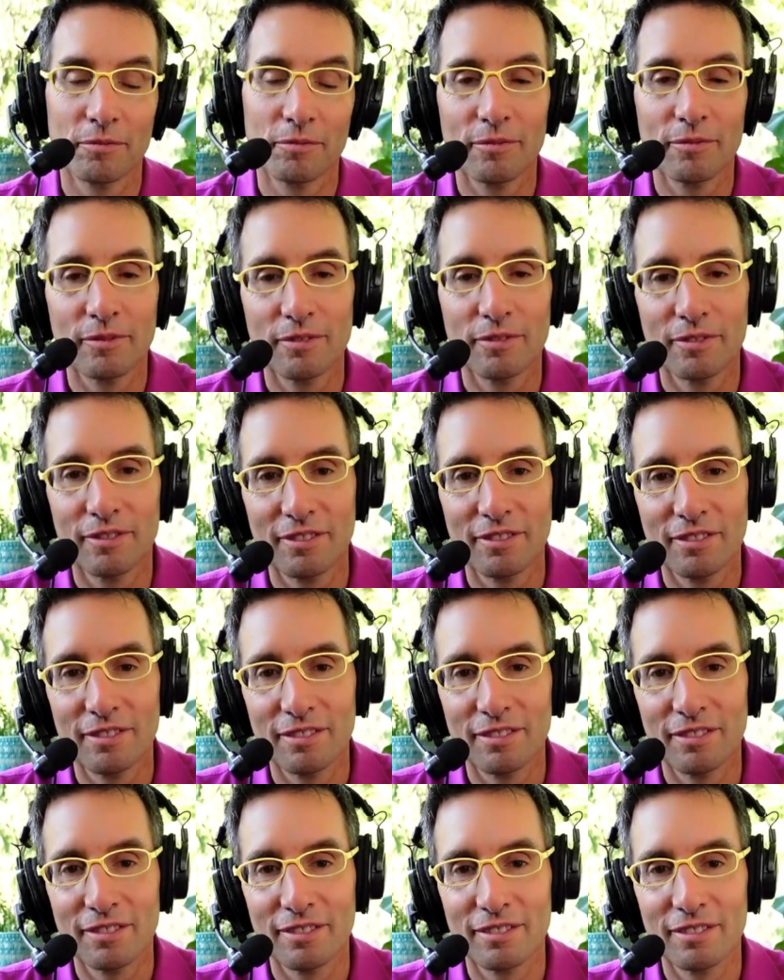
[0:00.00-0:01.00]

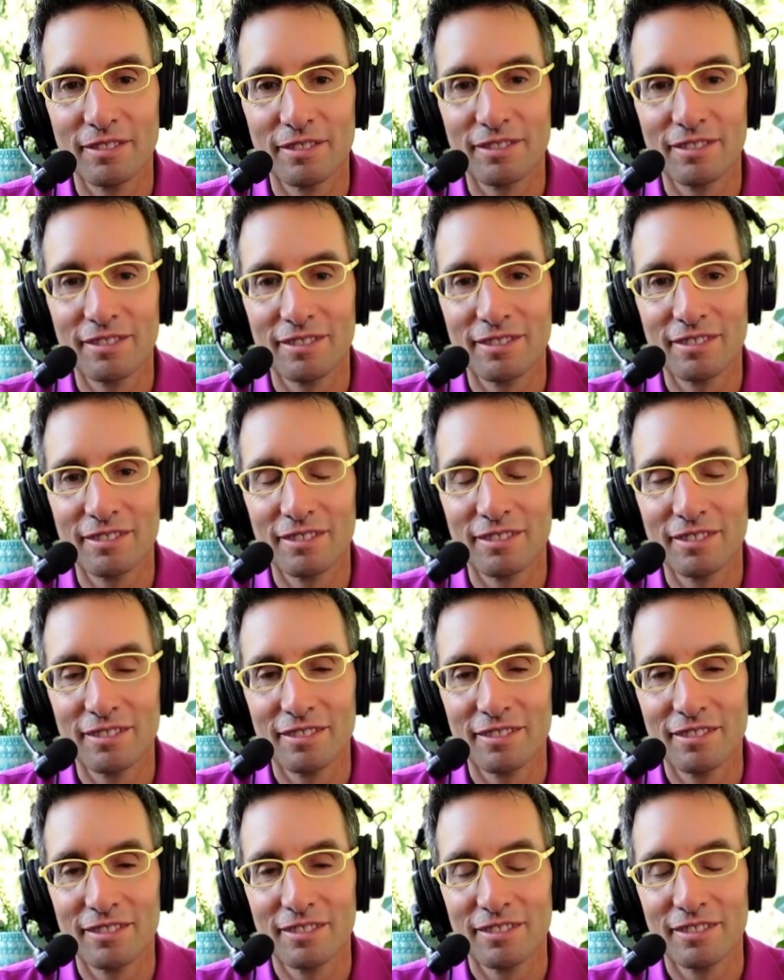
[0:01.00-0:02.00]

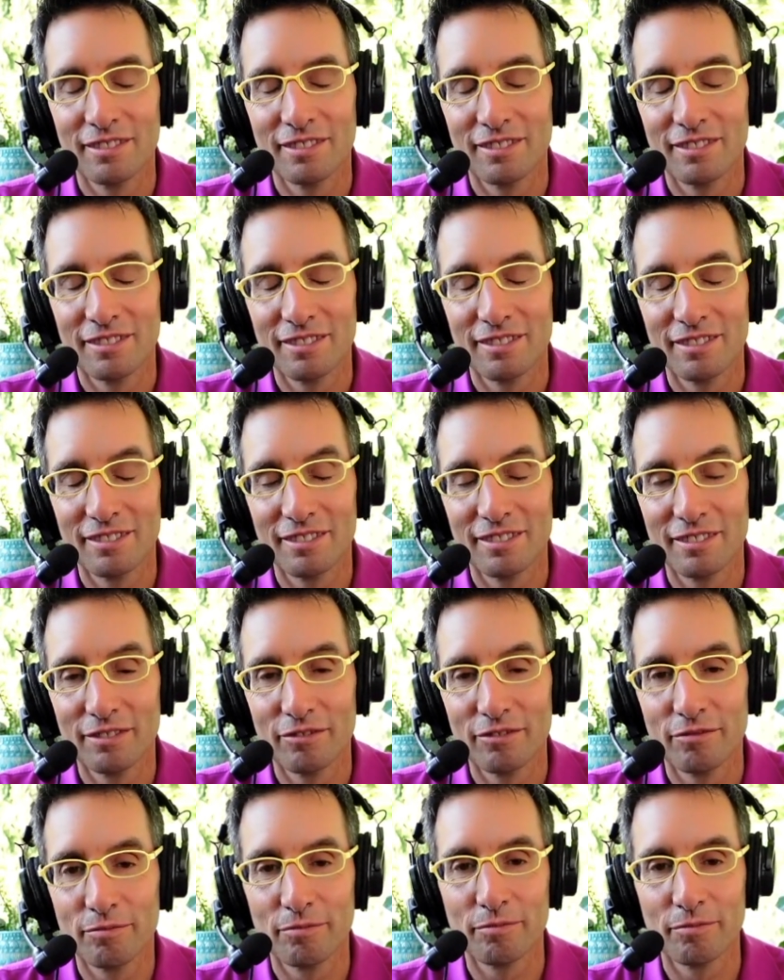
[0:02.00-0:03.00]

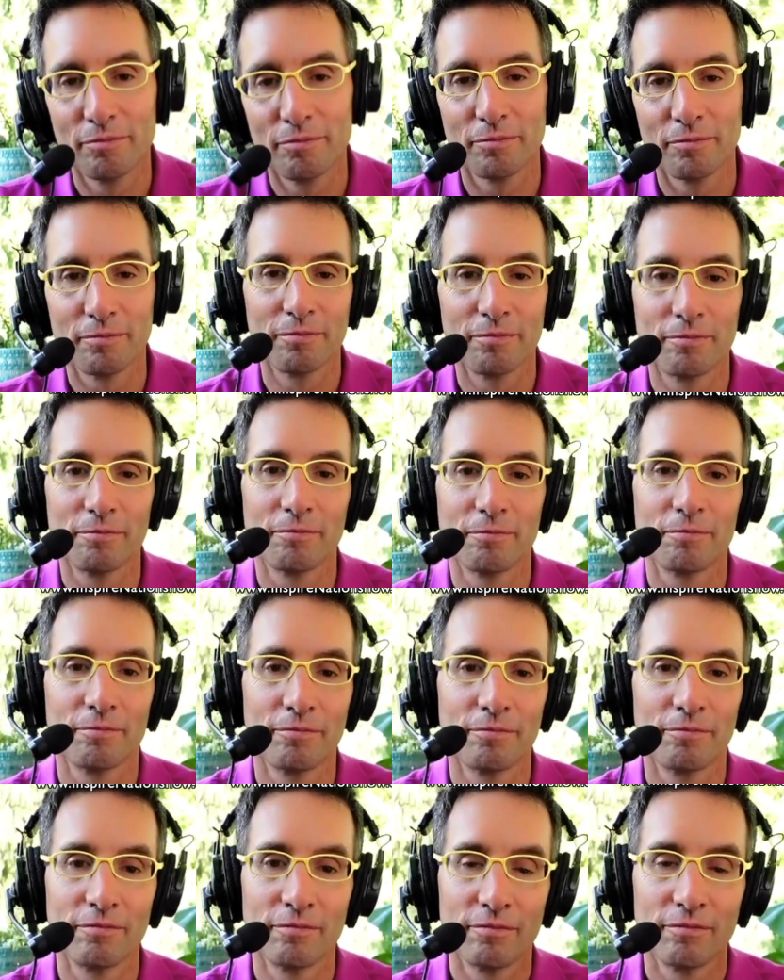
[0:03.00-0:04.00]

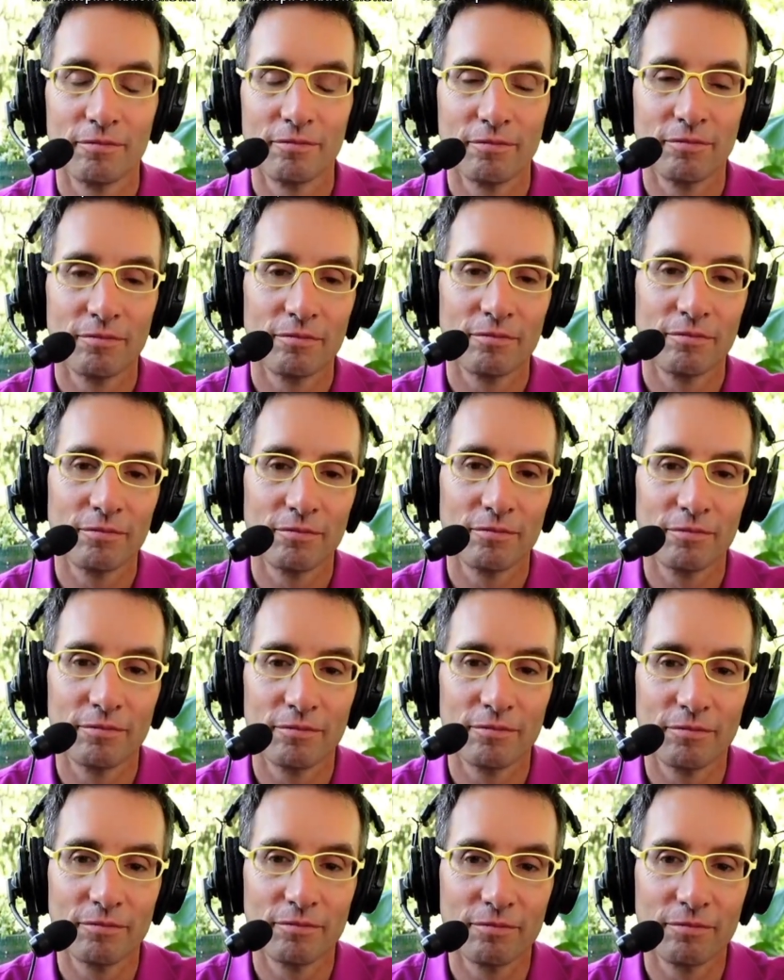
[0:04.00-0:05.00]

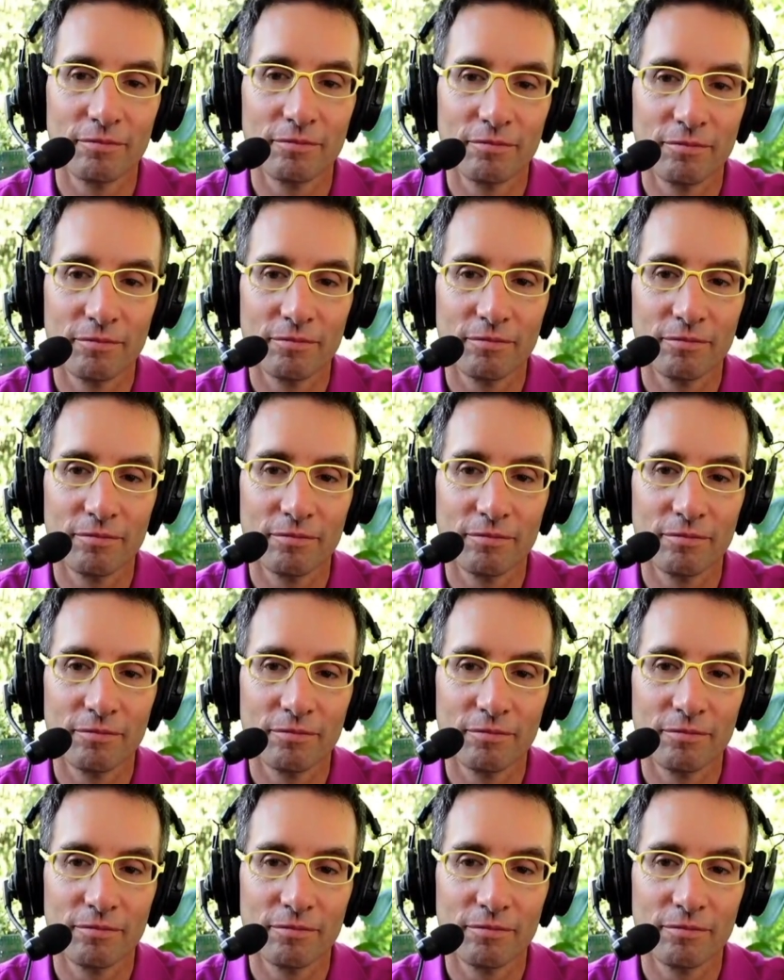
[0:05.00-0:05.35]
(silent)